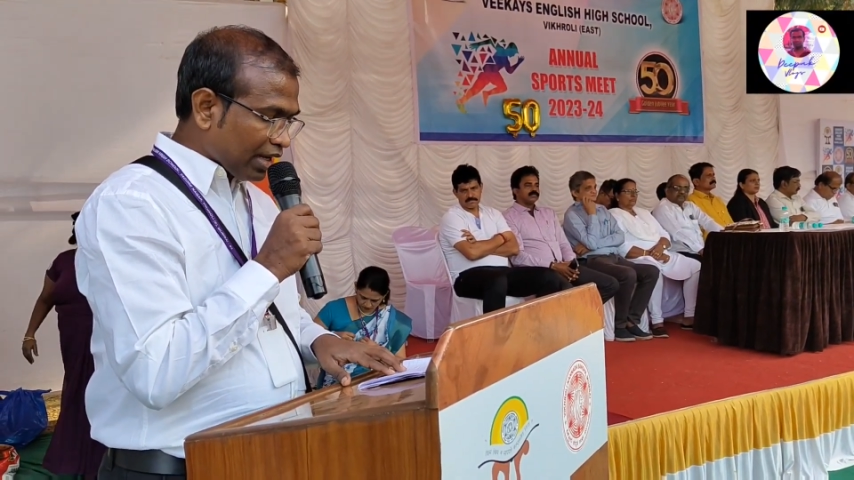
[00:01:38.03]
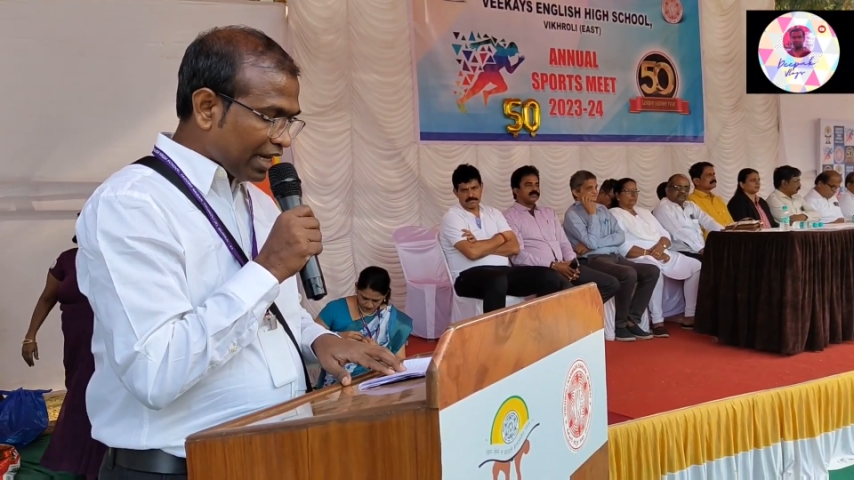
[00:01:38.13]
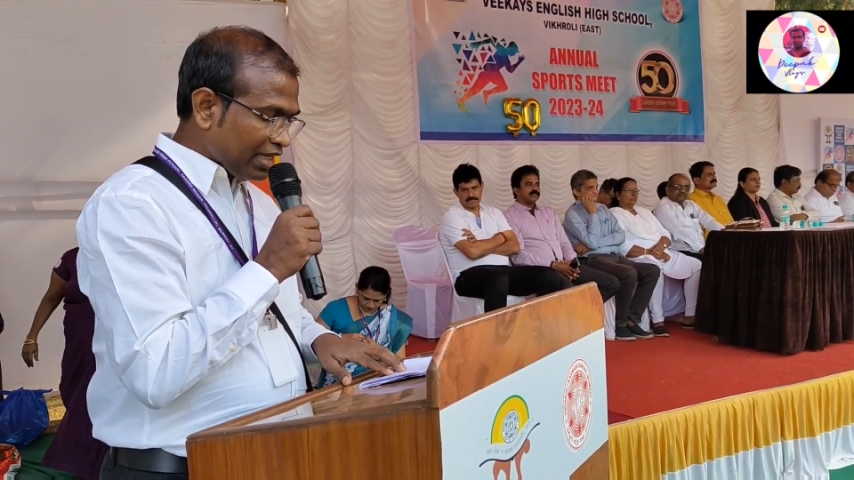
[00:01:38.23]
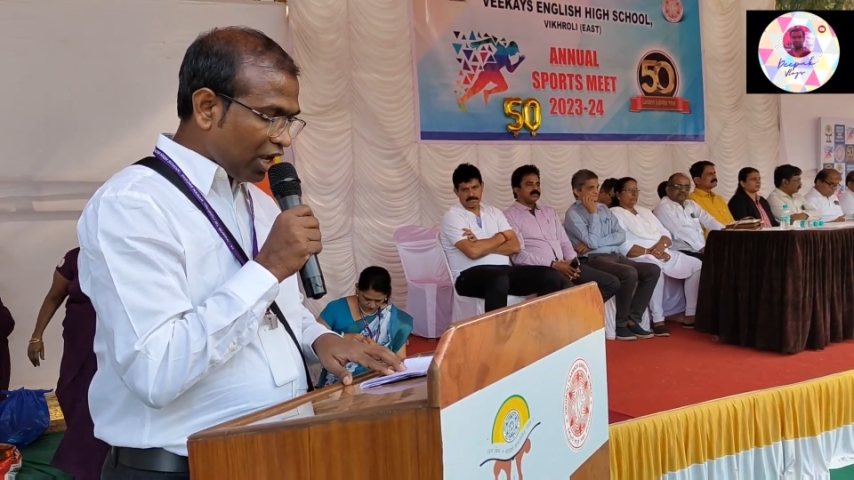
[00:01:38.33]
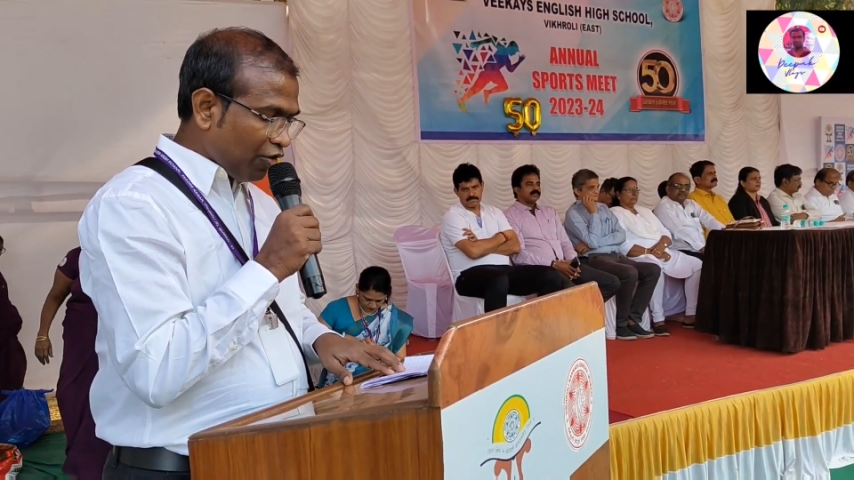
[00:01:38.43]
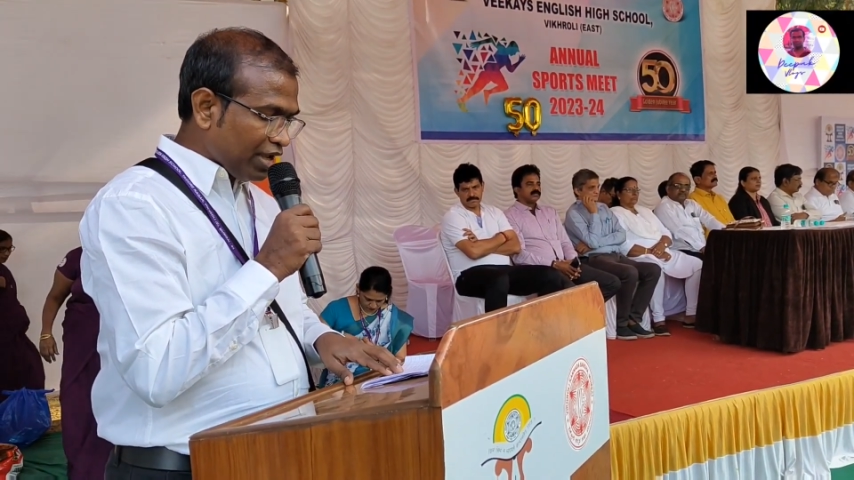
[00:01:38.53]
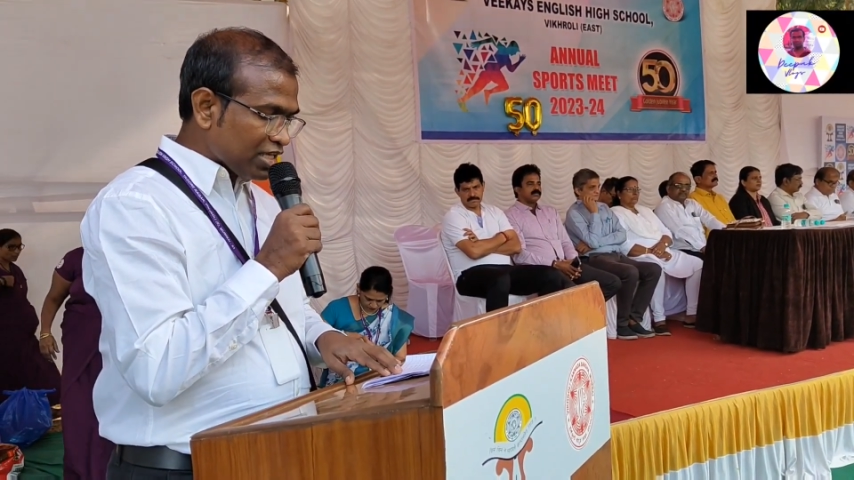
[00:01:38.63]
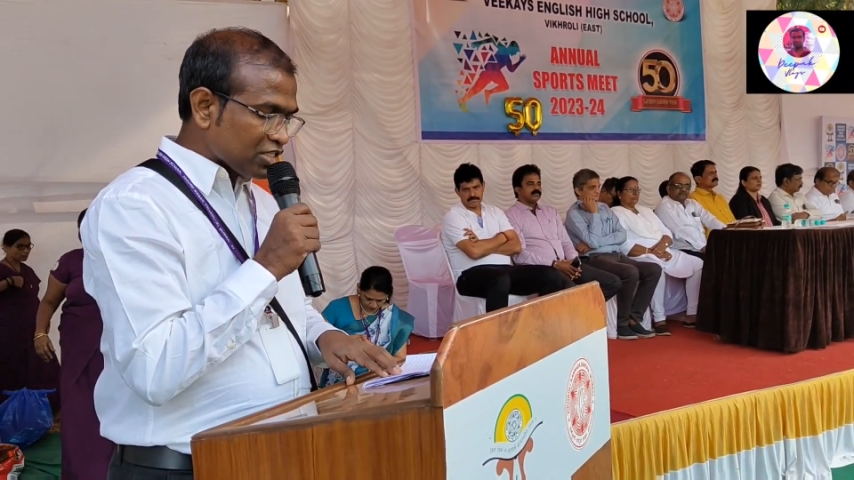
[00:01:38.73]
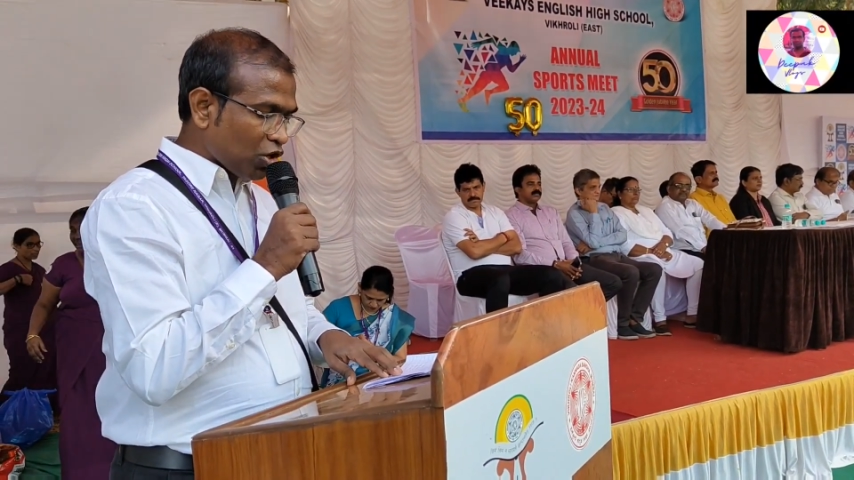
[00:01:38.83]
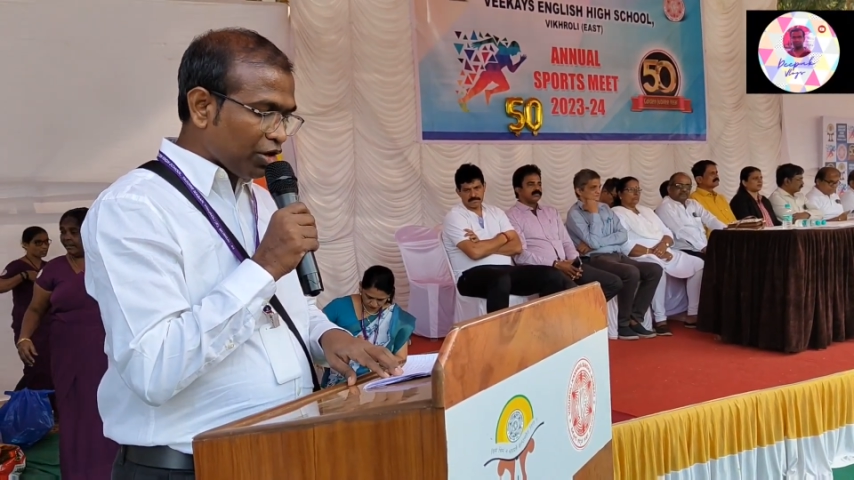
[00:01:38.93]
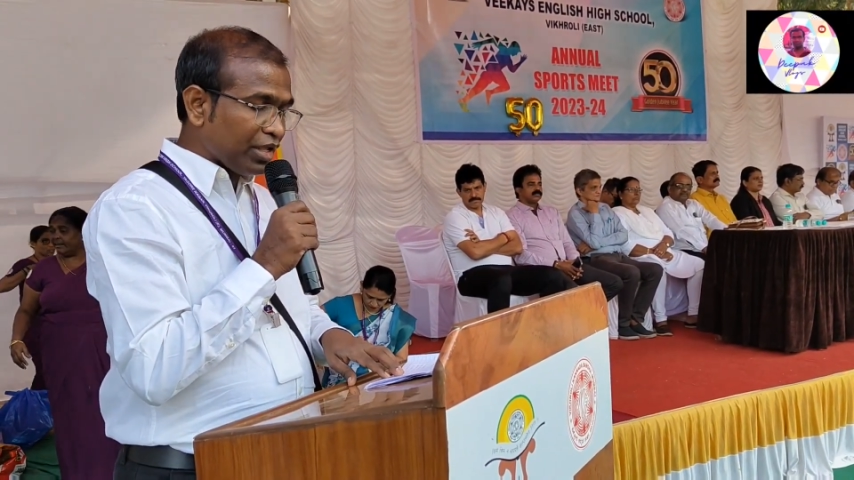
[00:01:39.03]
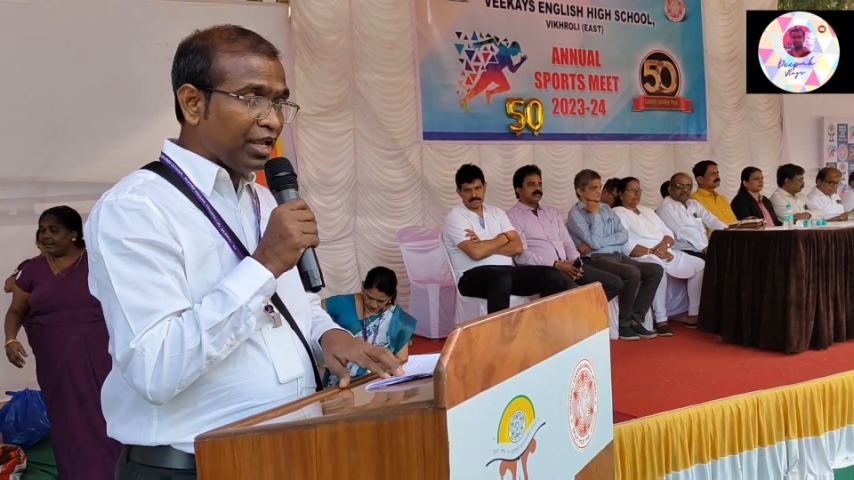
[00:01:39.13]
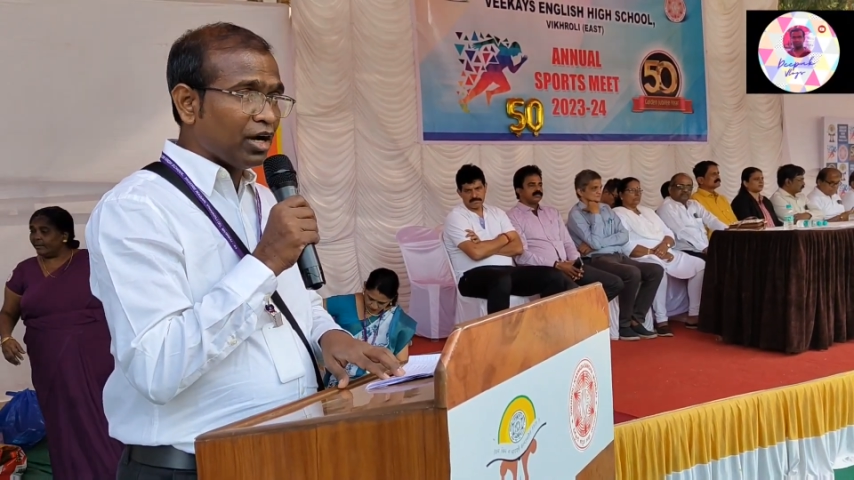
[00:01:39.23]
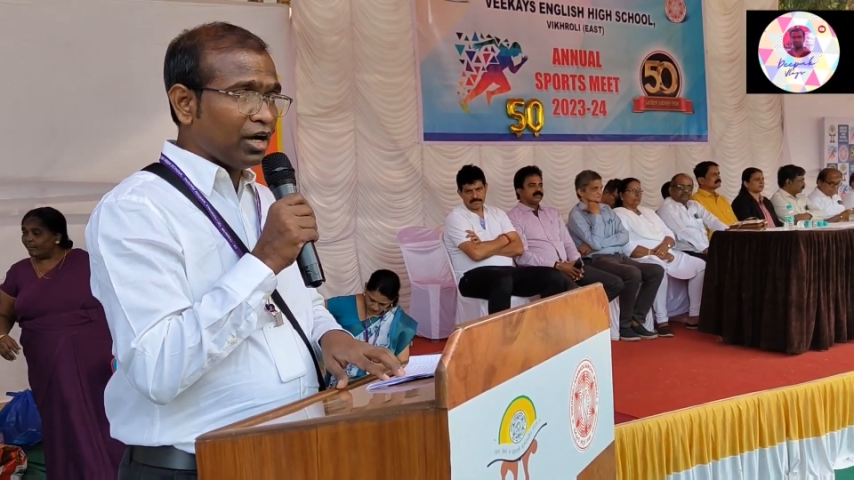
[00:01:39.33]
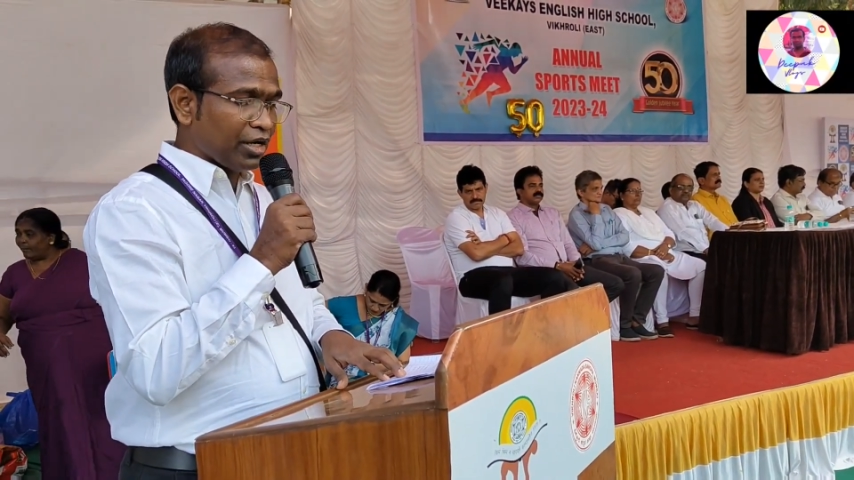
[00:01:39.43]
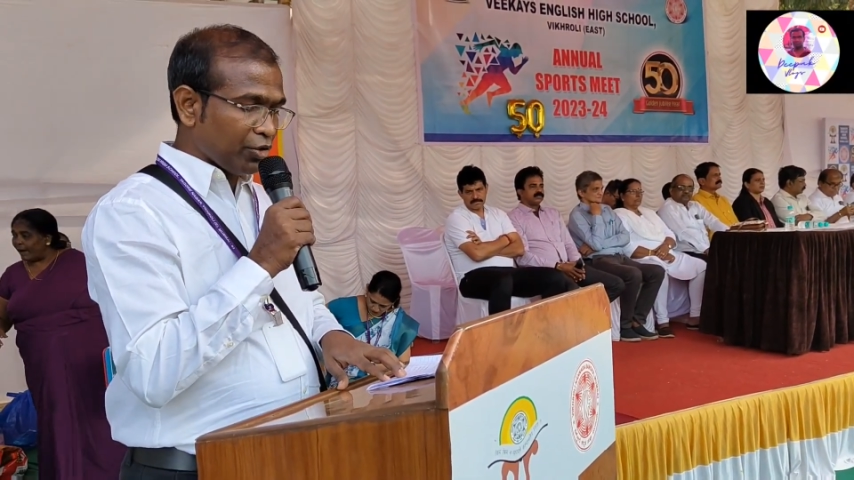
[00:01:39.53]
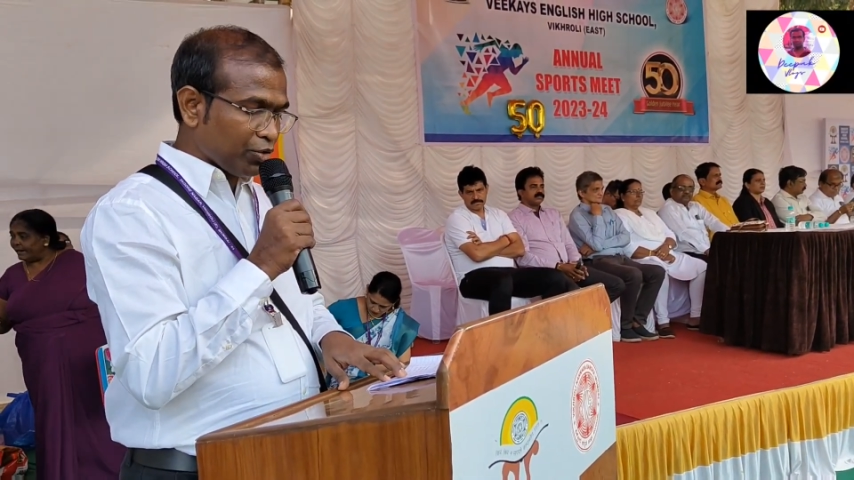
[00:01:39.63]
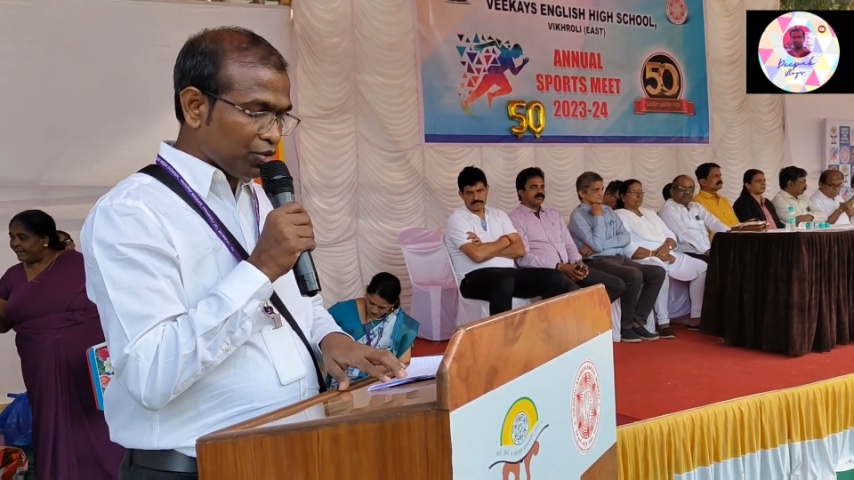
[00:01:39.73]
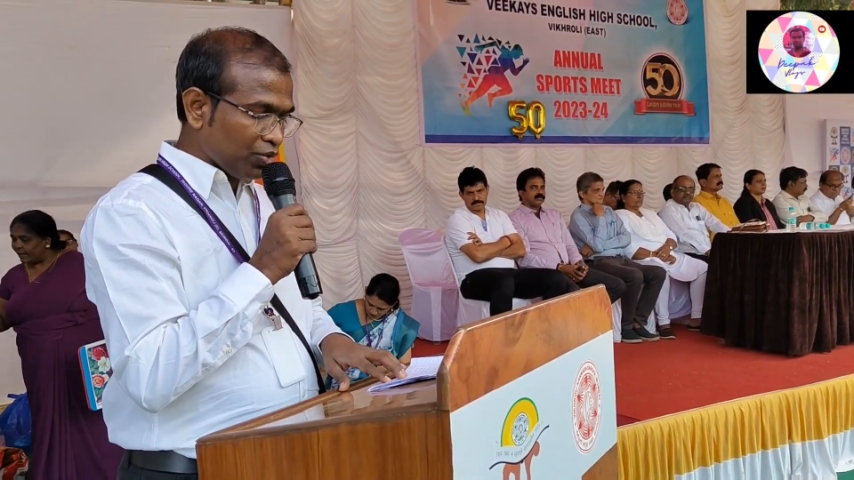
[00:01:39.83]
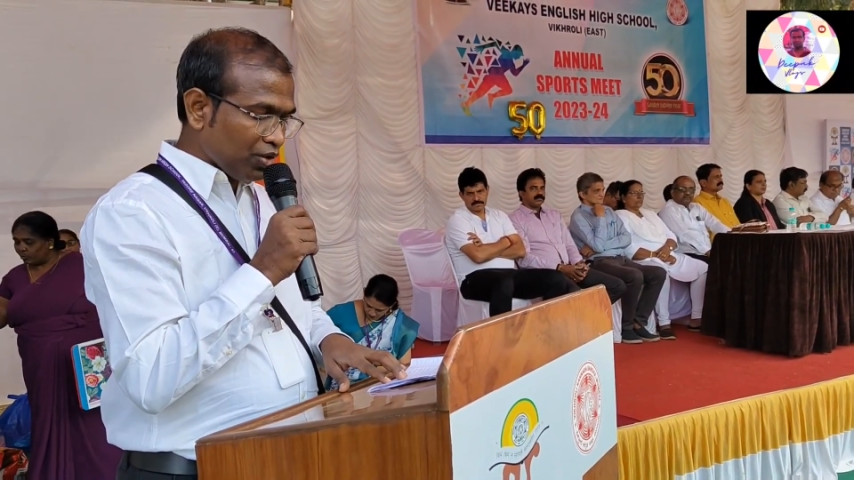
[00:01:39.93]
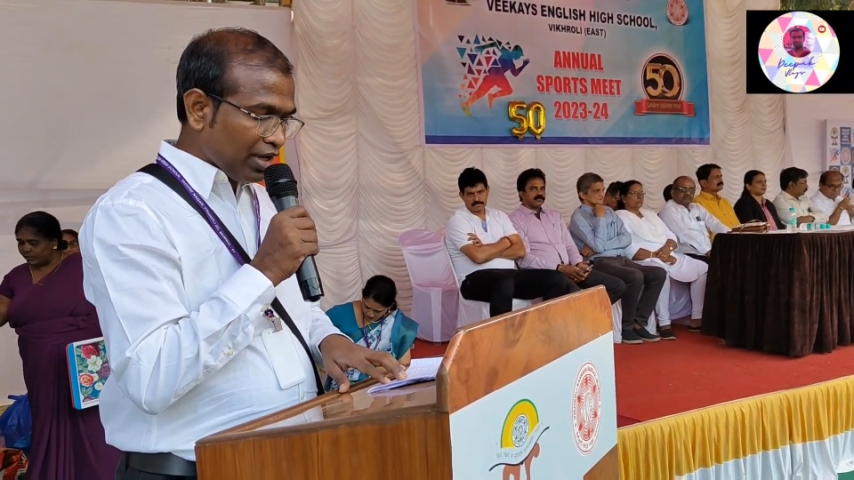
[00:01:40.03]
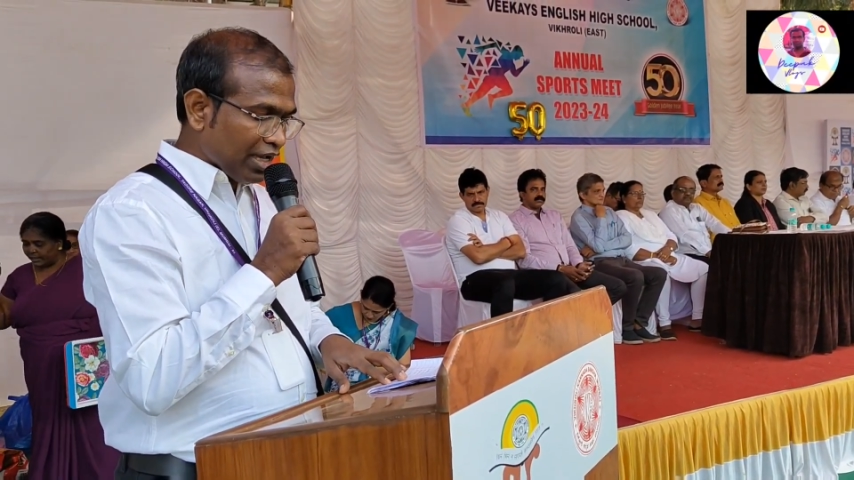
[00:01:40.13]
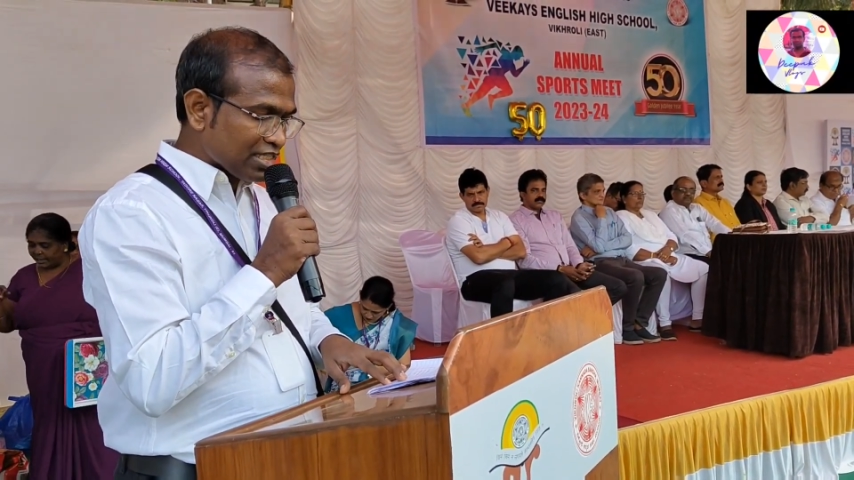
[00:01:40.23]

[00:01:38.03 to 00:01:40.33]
Right now he is not here due to